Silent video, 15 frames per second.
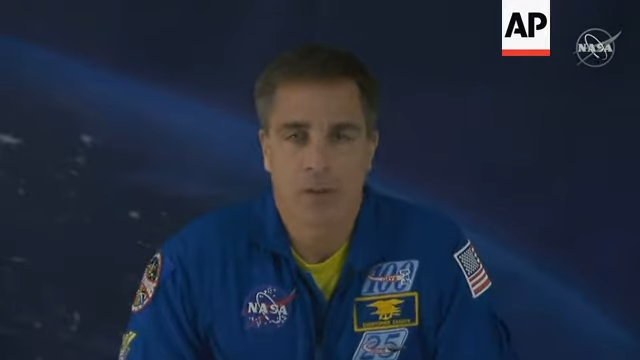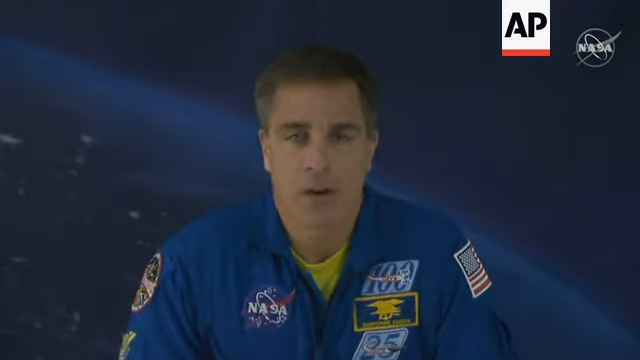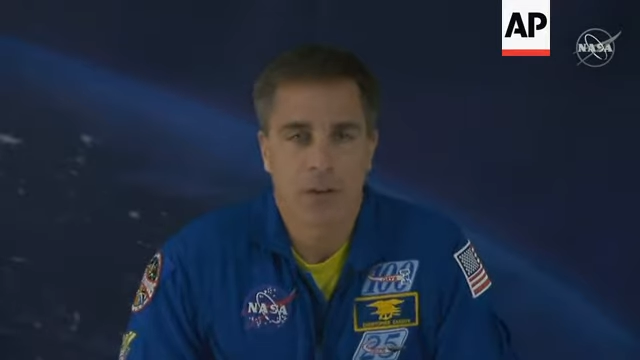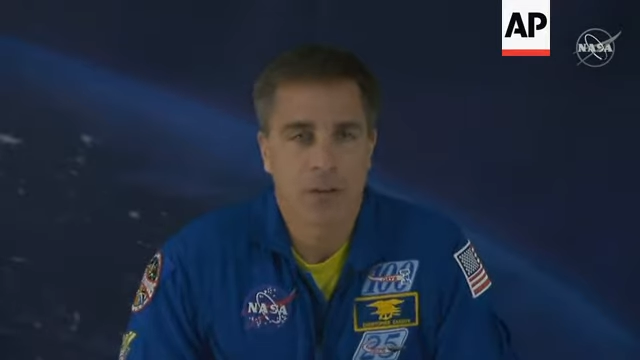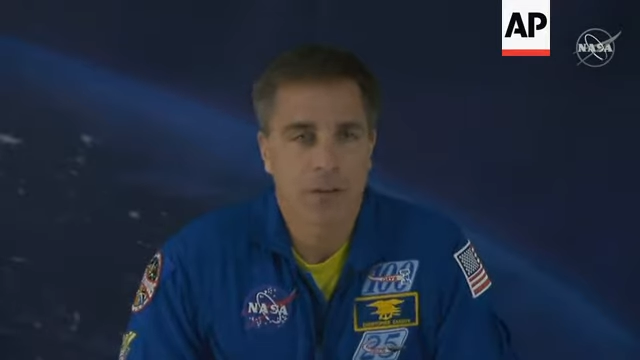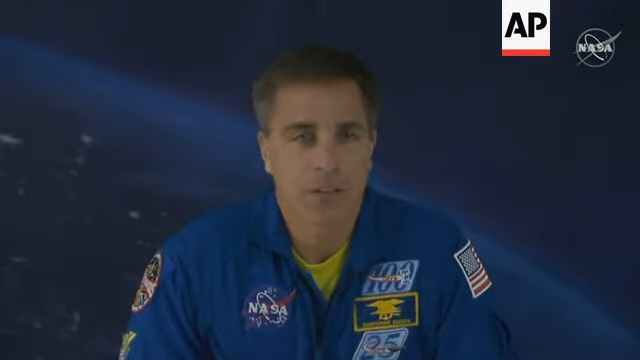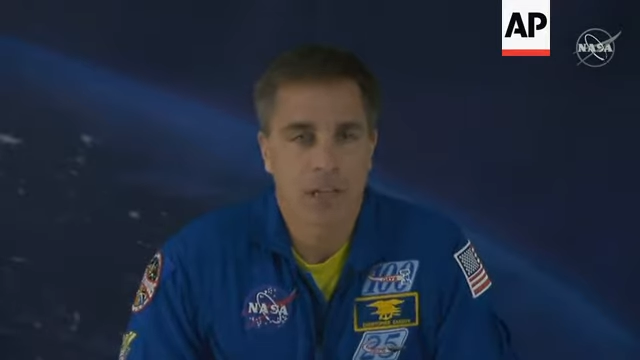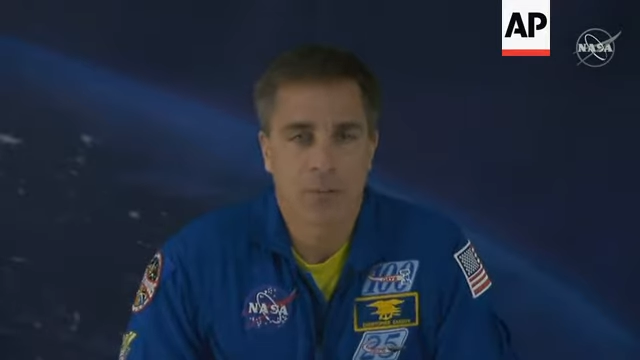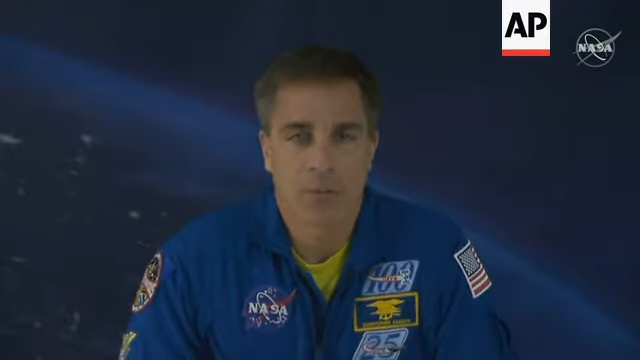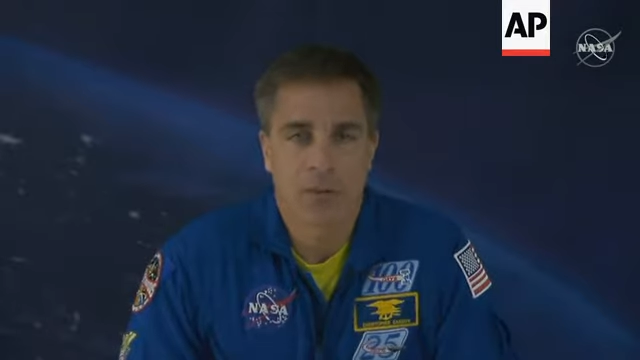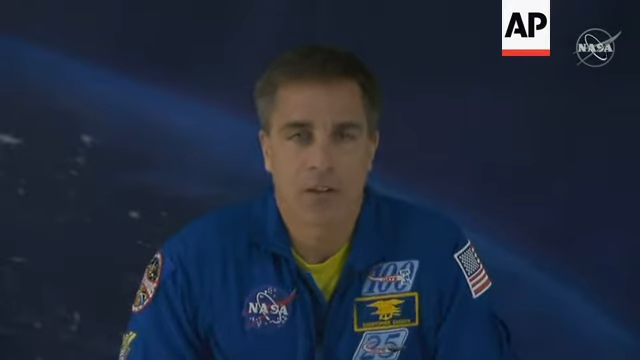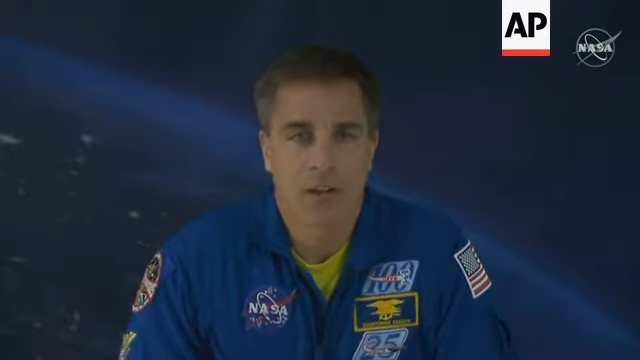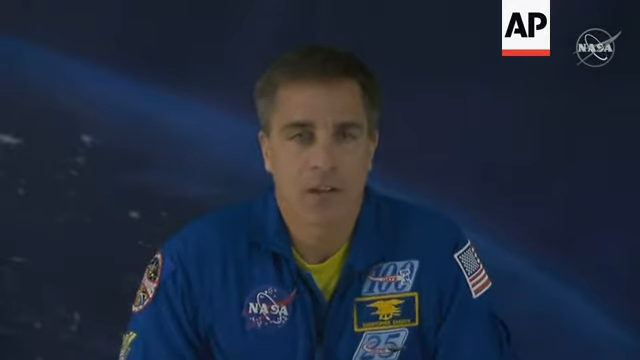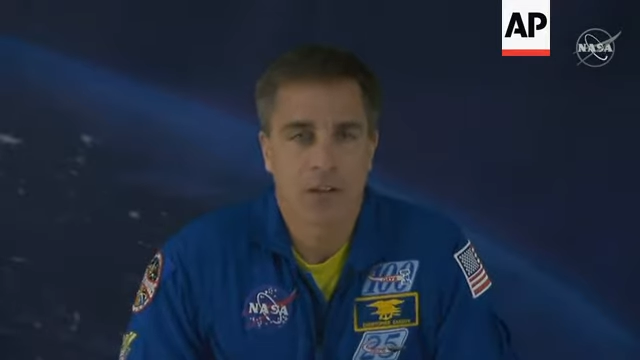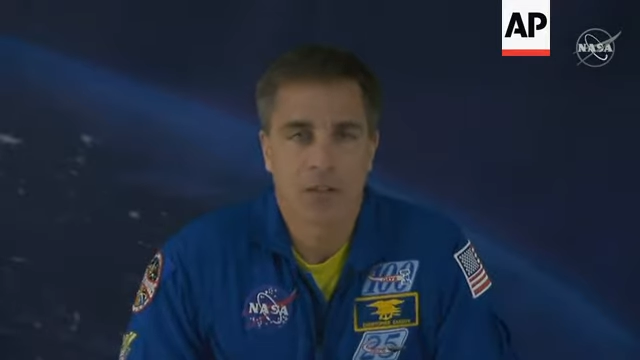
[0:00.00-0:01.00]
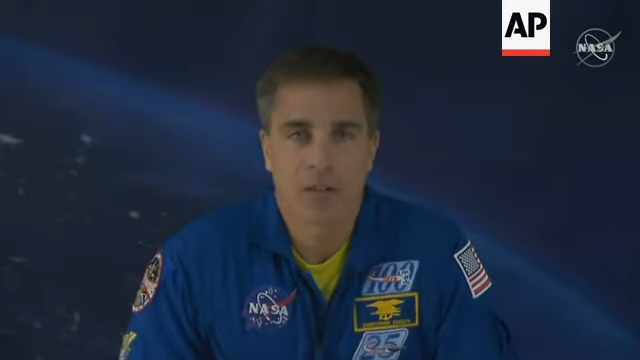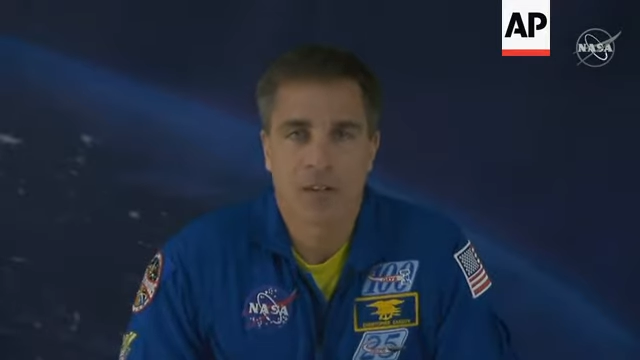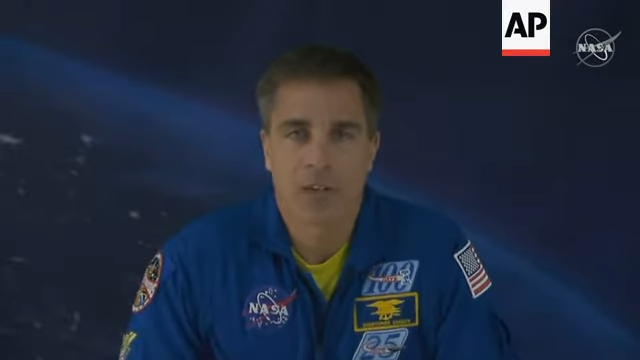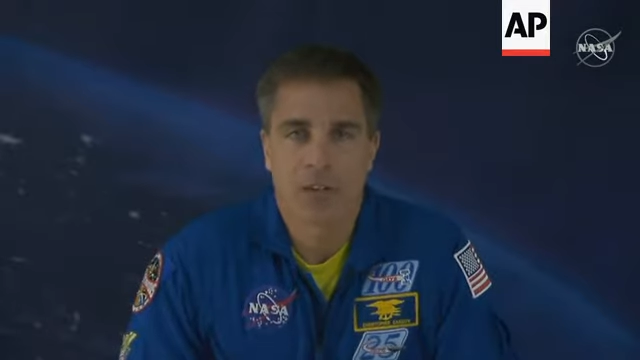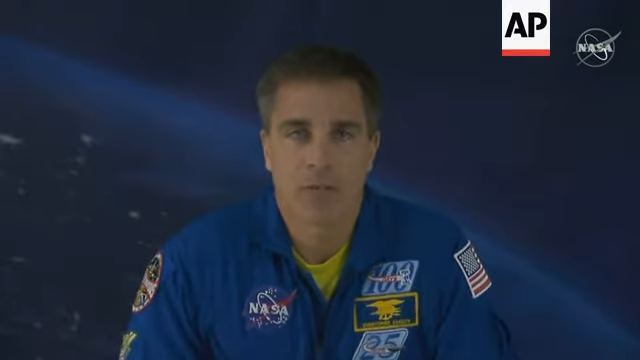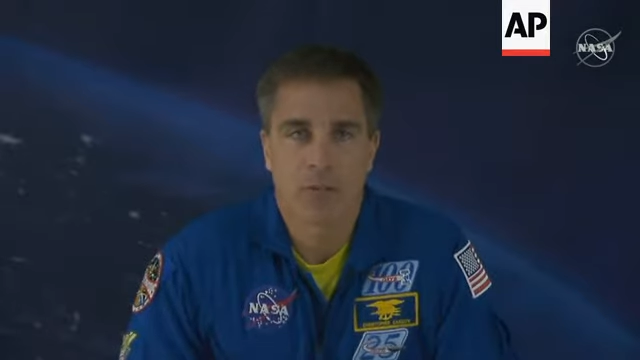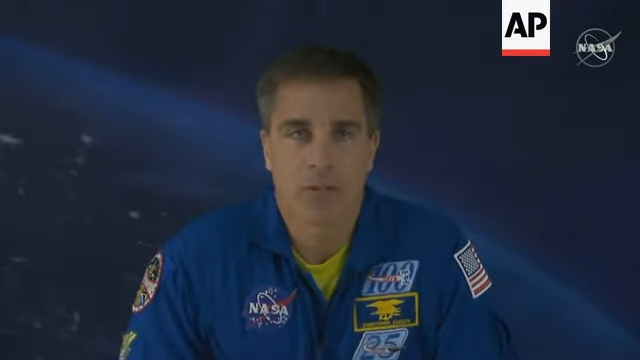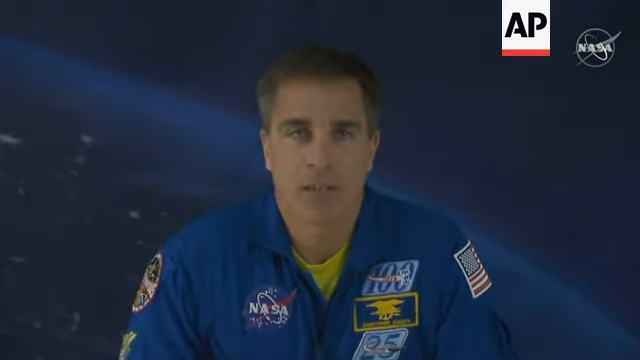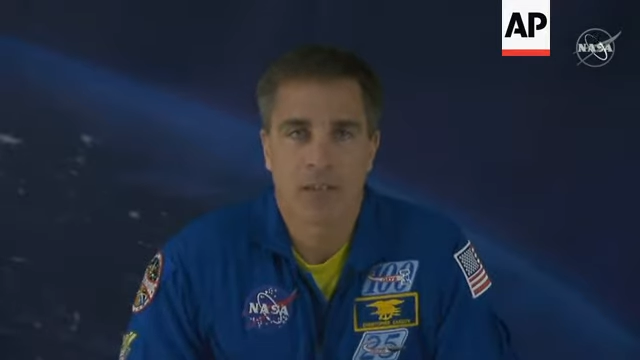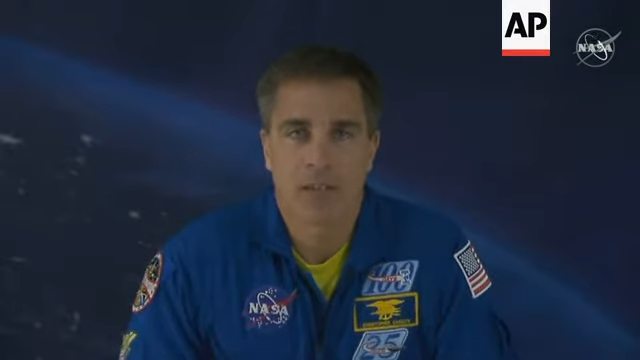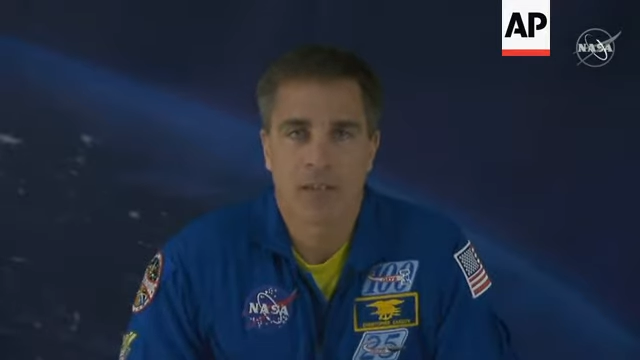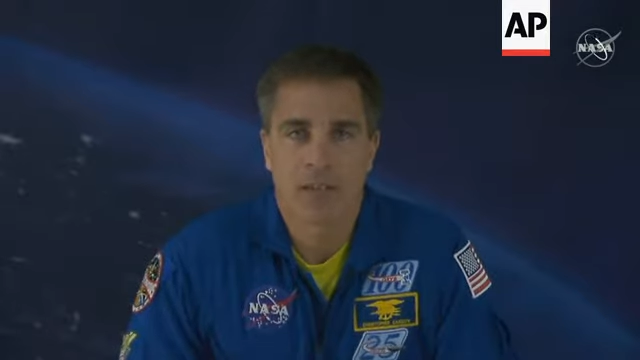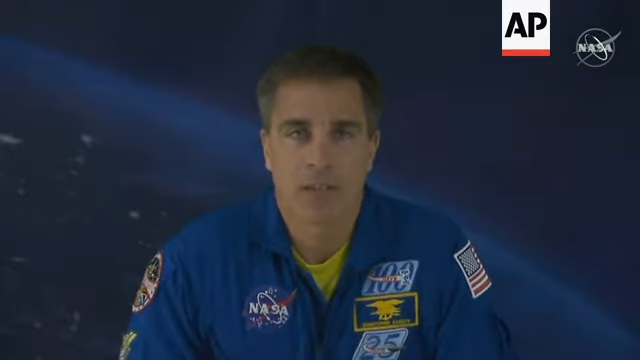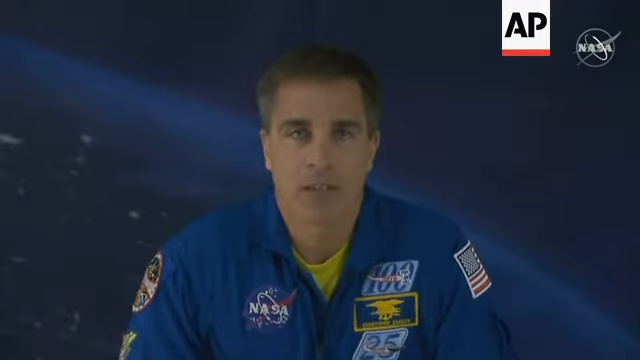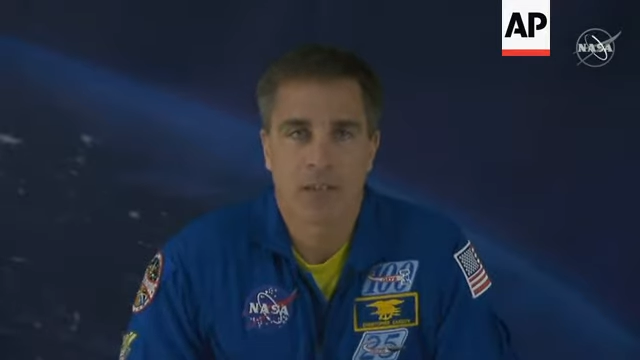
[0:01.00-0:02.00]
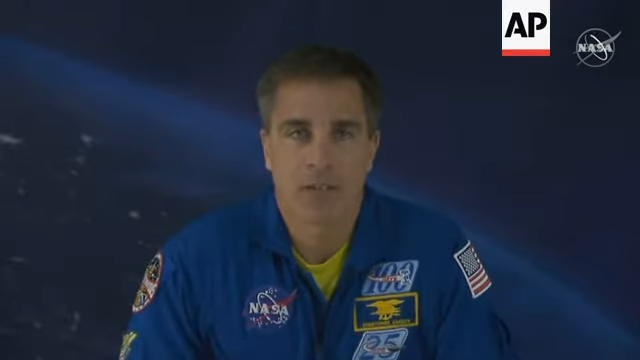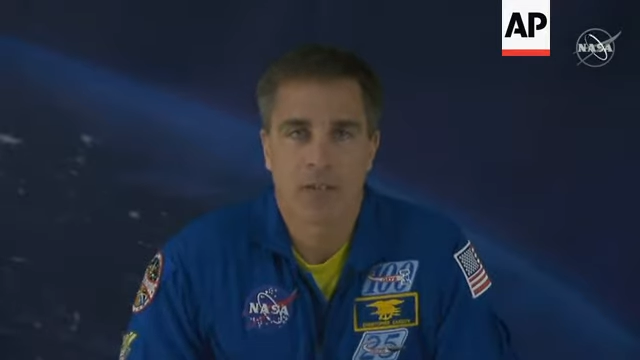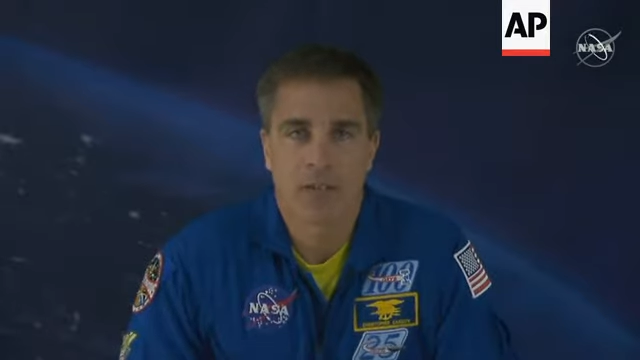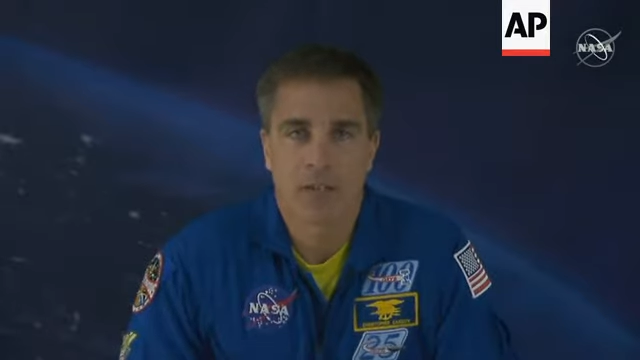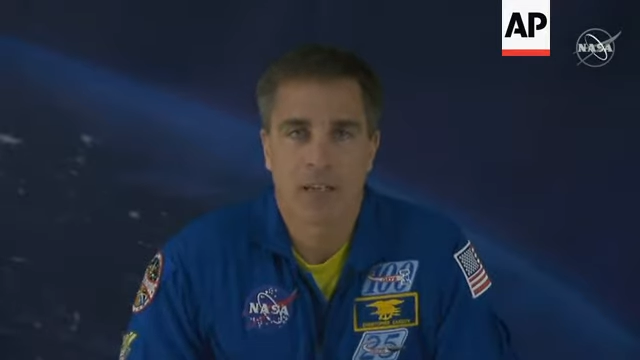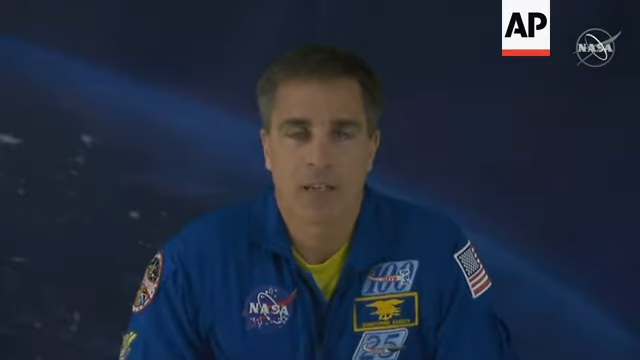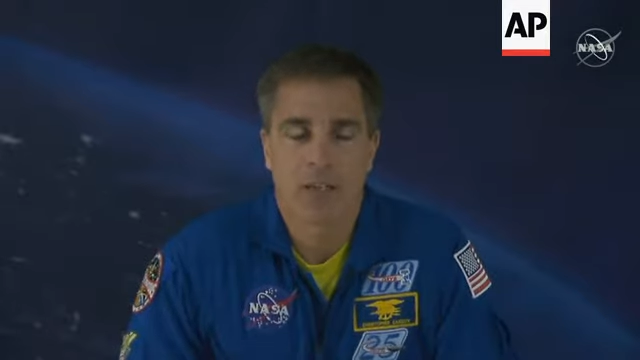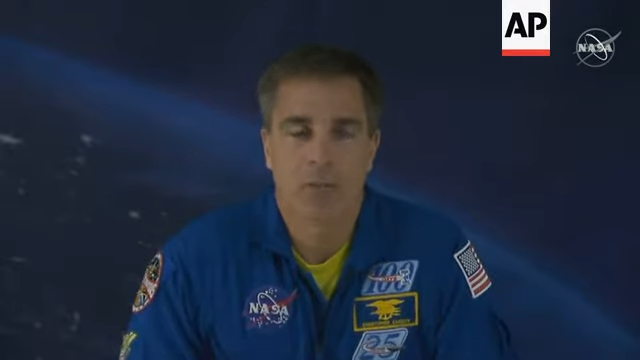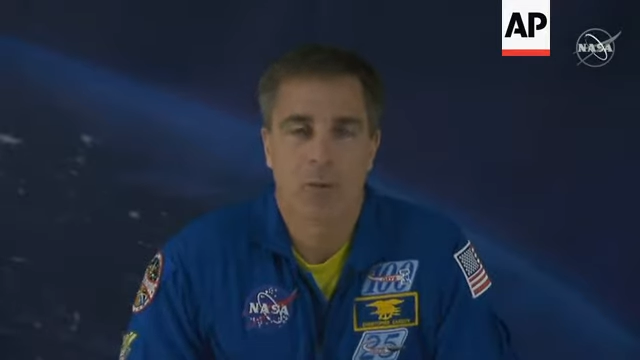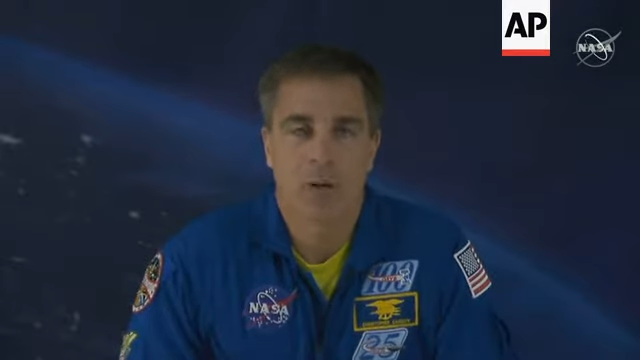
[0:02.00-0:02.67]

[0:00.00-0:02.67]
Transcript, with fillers: all the same precautions that everybody else out there is taking,